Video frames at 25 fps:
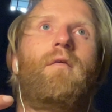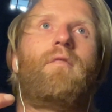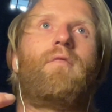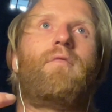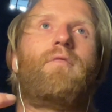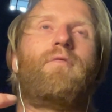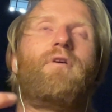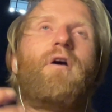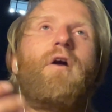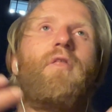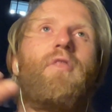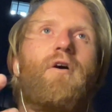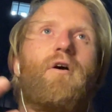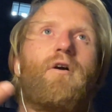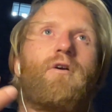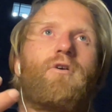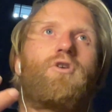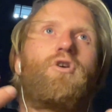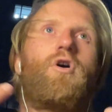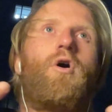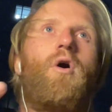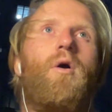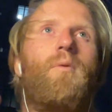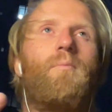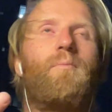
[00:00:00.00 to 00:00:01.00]
The other
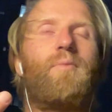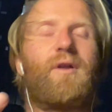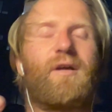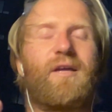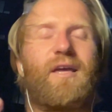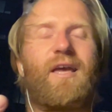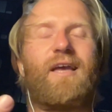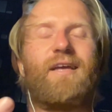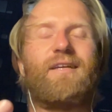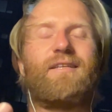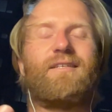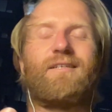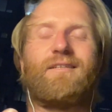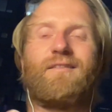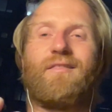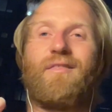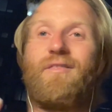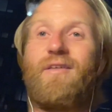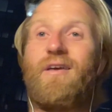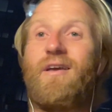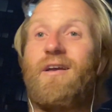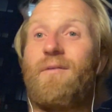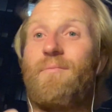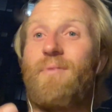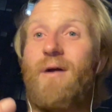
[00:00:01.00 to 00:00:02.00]
complicated
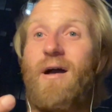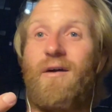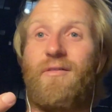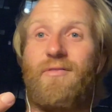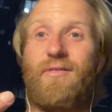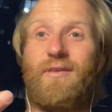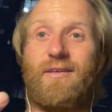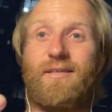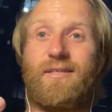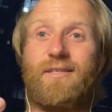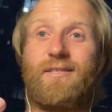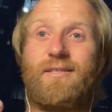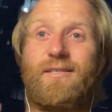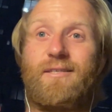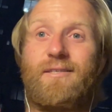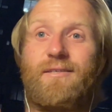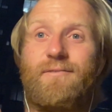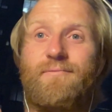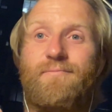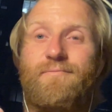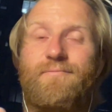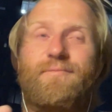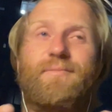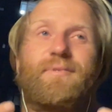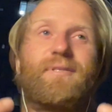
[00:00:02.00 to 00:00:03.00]
thing about this
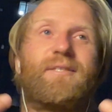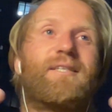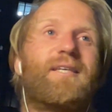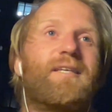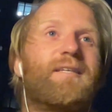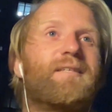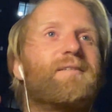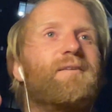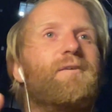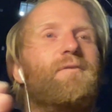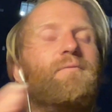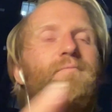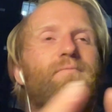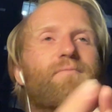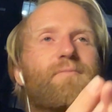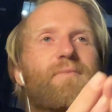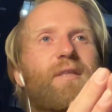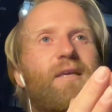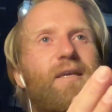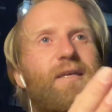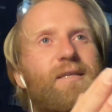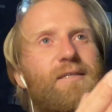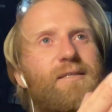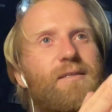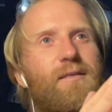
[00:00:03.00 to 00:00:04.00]
system
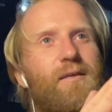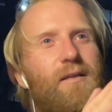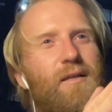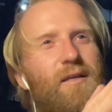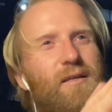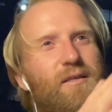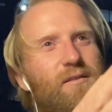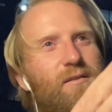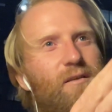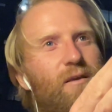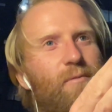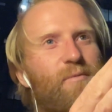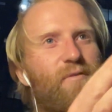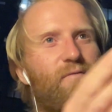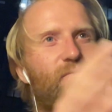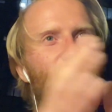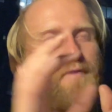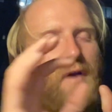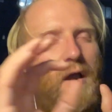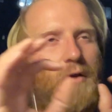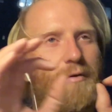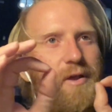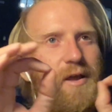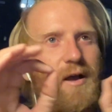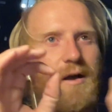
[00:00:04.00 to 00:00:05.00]
is that it can be
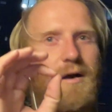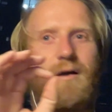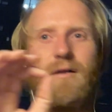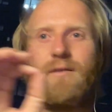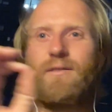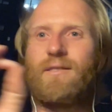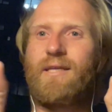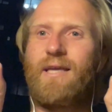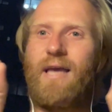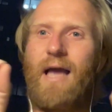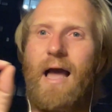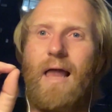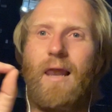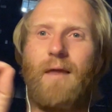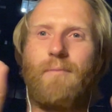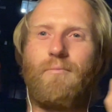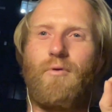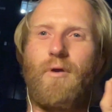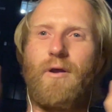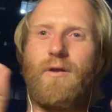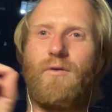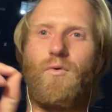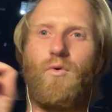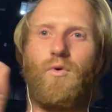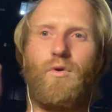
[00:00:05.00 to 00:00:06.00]
very hard to
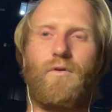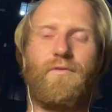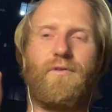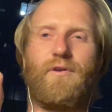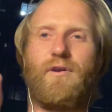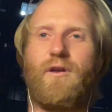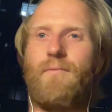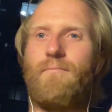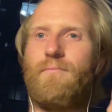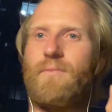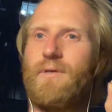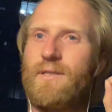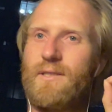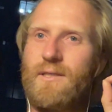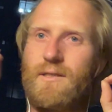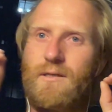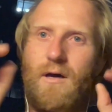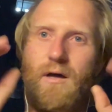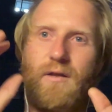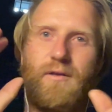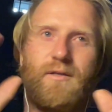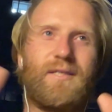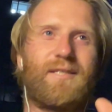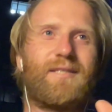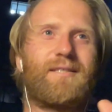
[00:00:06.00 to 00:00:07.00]
calibrate all of the numbers and
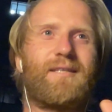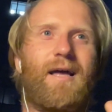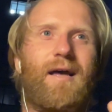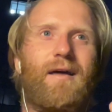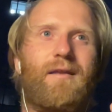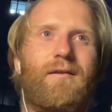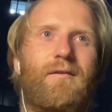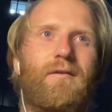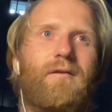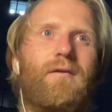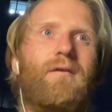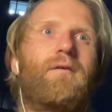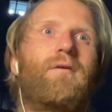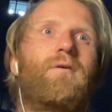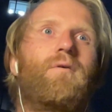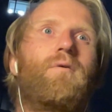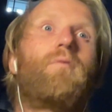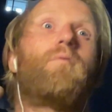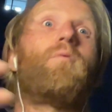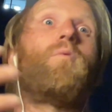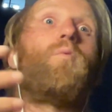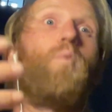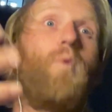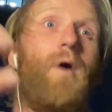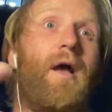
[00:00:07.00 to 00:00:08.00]
understand
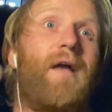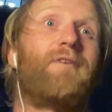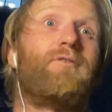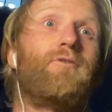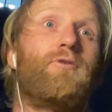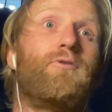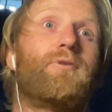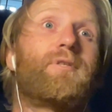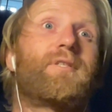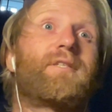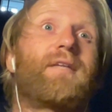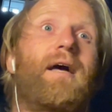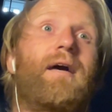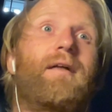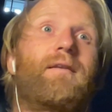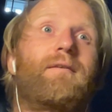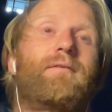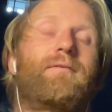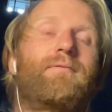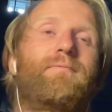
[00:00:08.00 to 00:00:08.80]
where you stand.